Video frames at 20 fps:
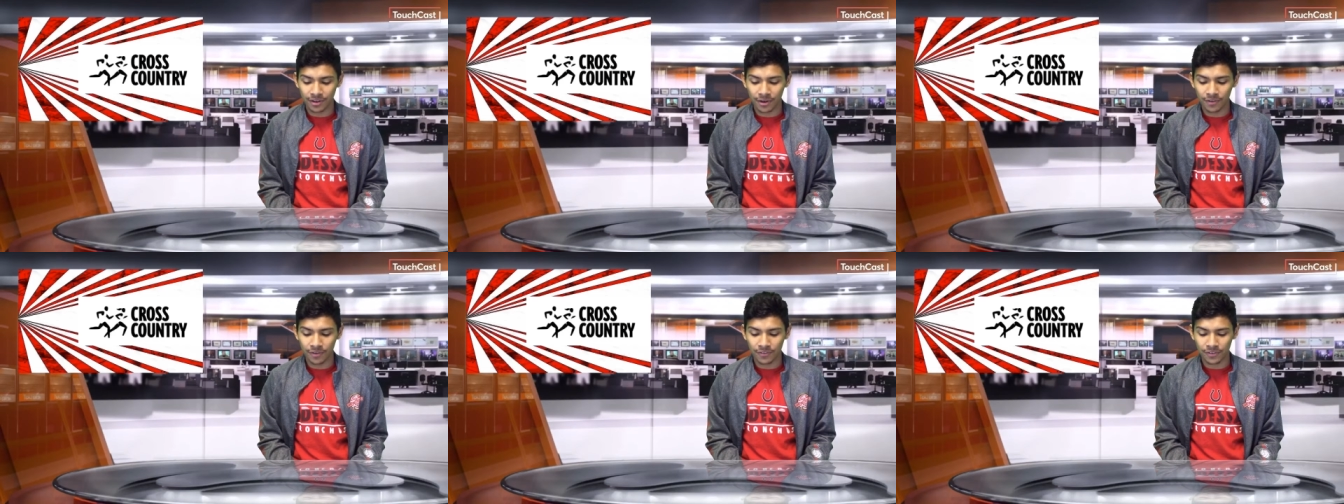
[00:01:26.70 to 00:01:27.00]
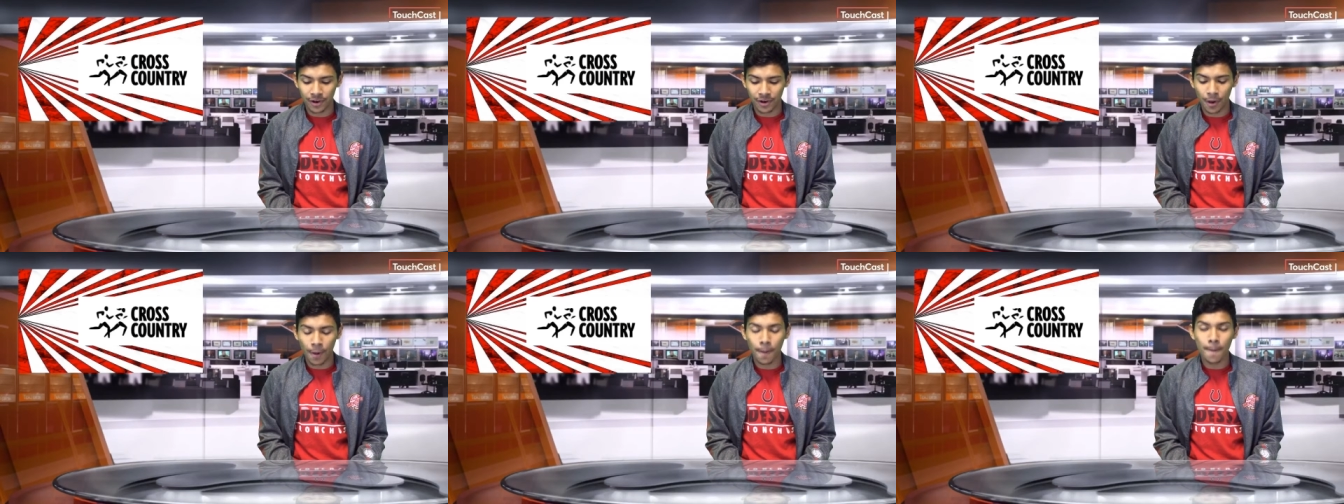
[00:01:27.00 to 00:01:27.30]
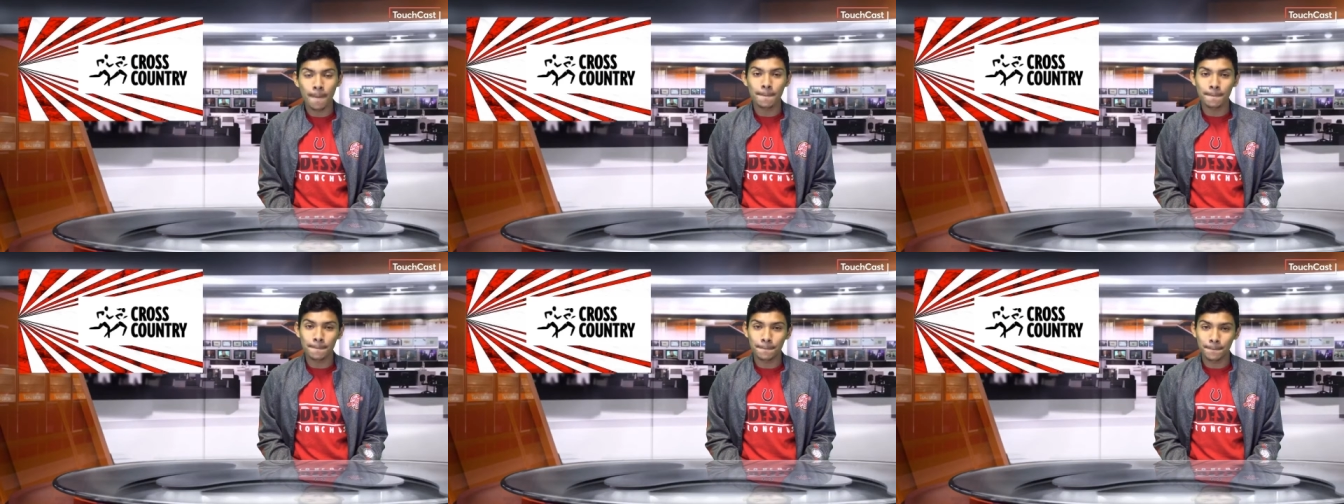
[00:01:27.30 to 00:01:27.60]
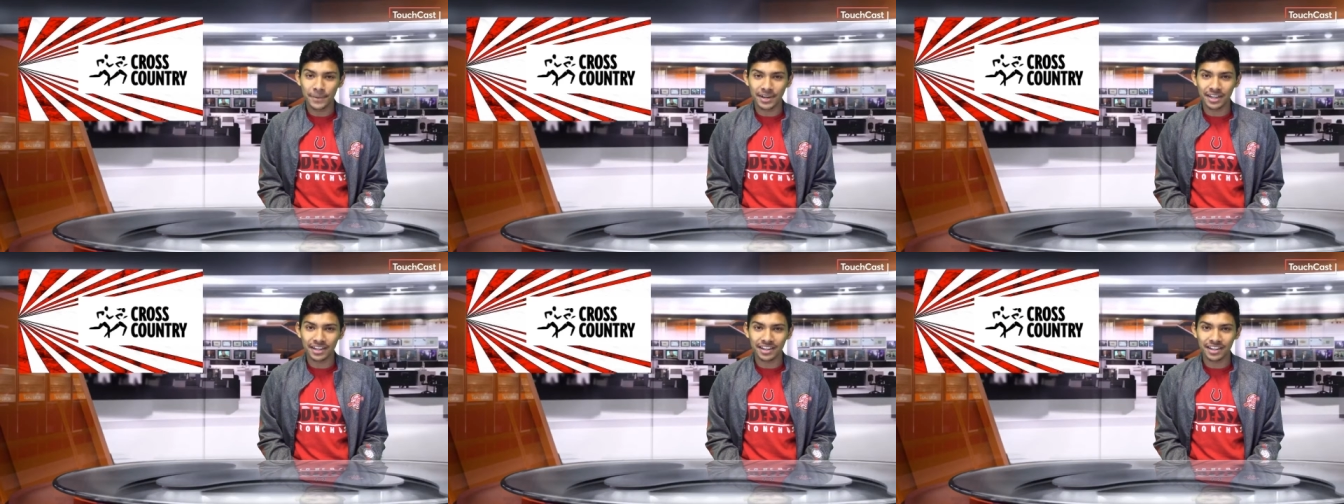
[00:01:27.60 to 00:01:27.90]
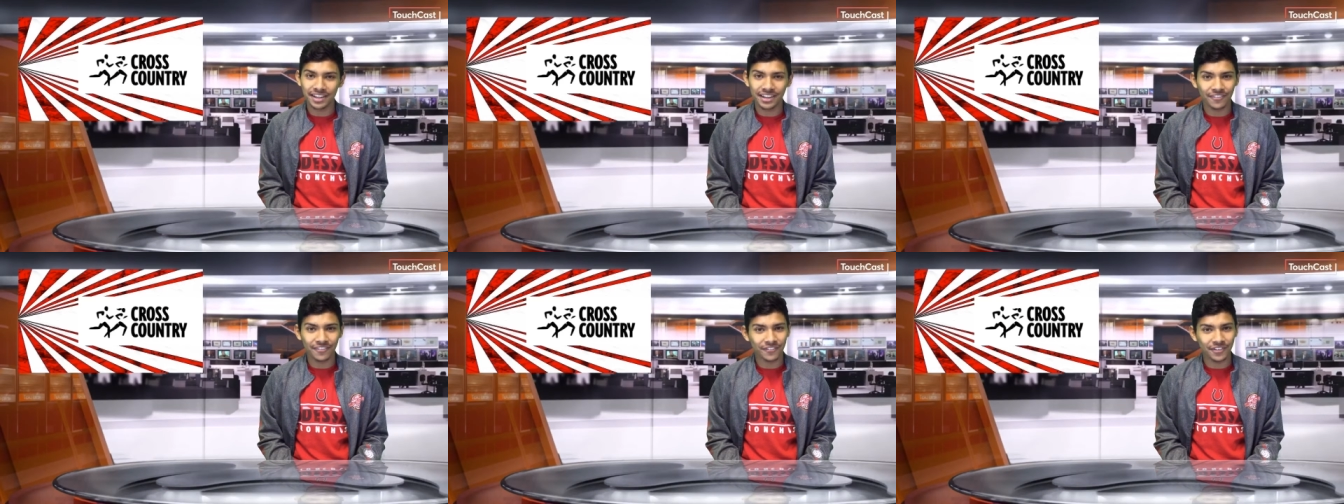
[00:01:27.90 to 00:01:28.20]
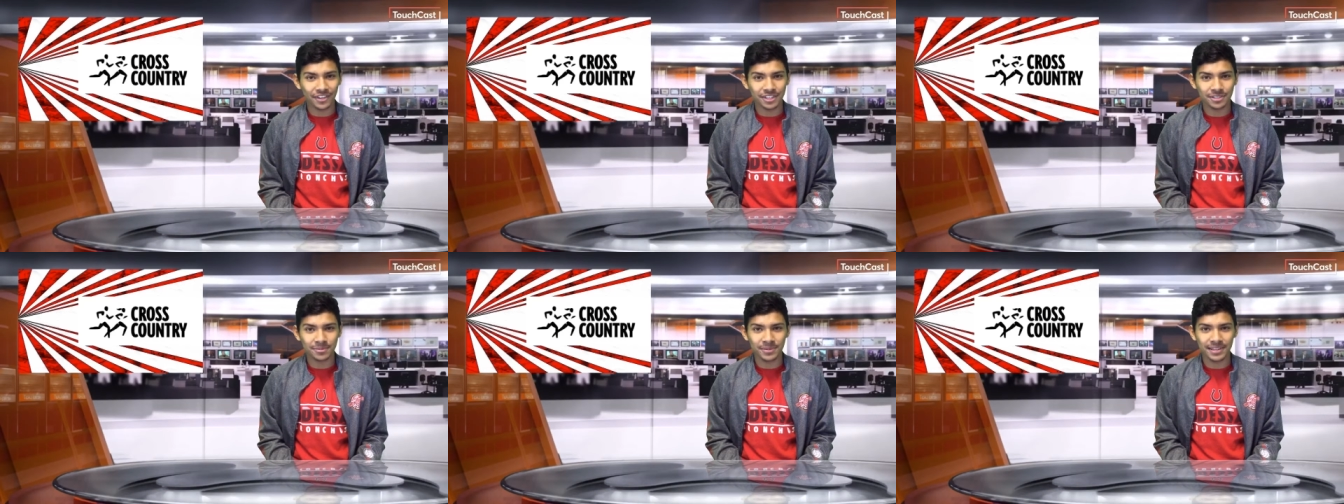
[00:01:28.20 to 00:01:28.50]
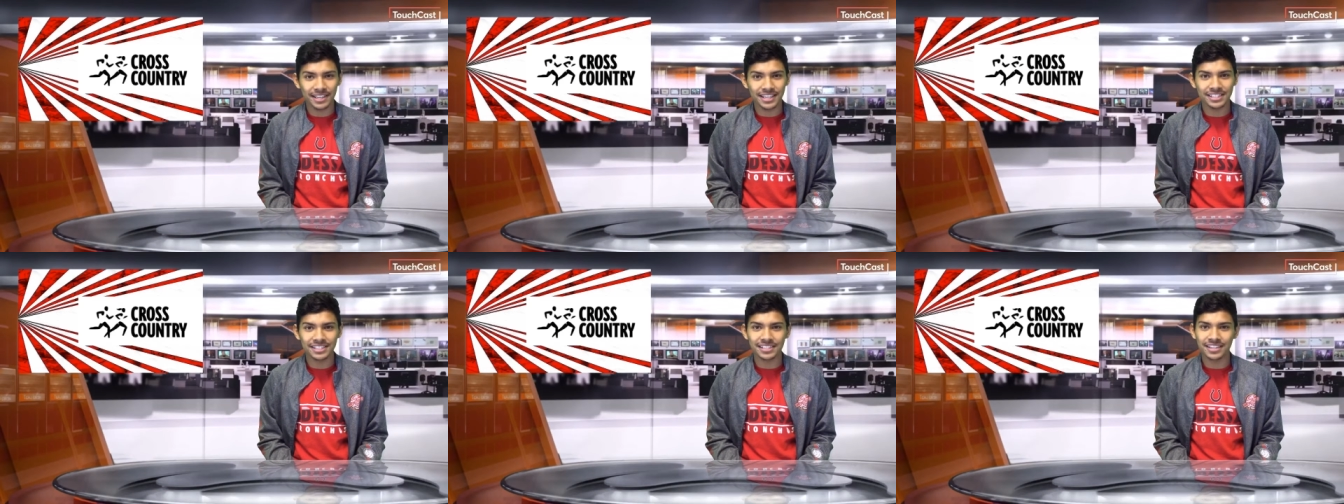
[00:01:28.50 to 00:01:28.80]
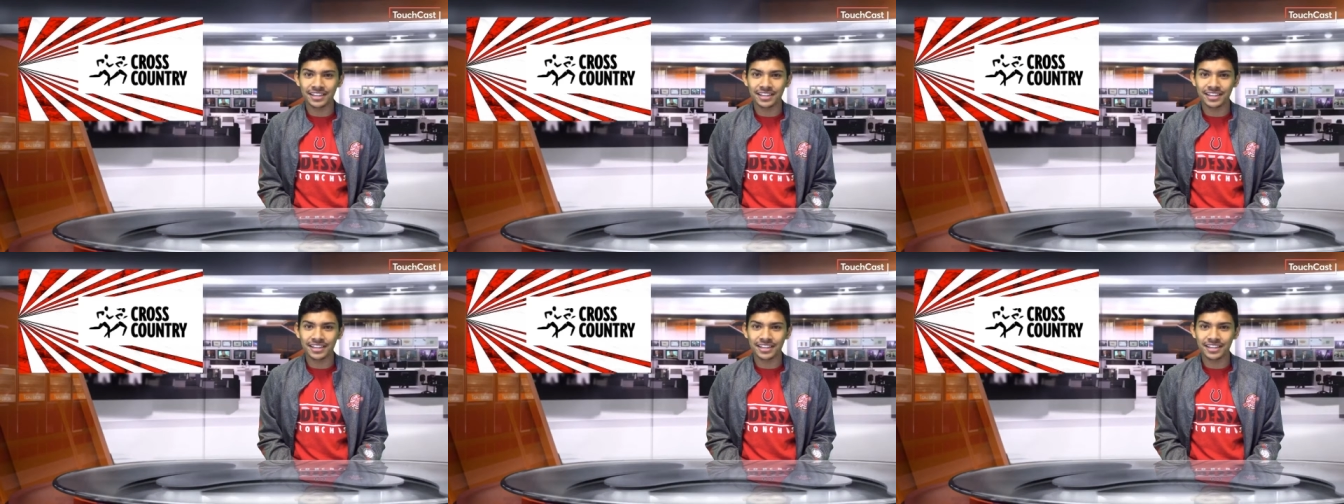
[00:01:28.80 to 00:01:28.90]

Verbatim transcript: overall, but first place